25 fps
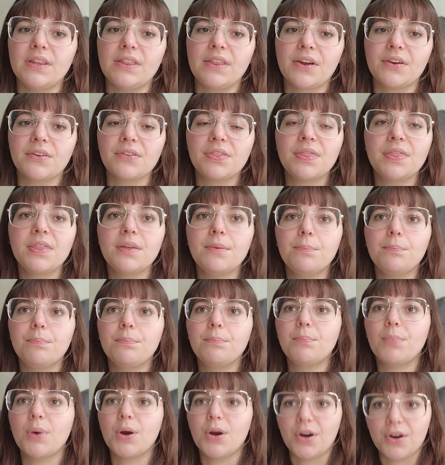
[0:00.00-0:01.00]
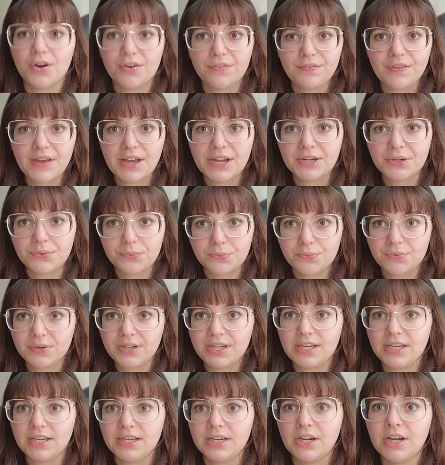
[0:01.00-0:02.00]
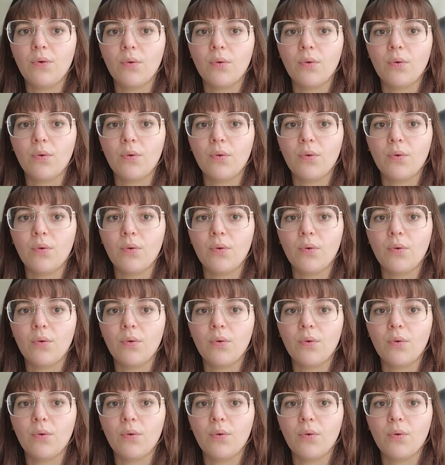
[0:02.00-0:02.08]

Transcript: They're the perfect read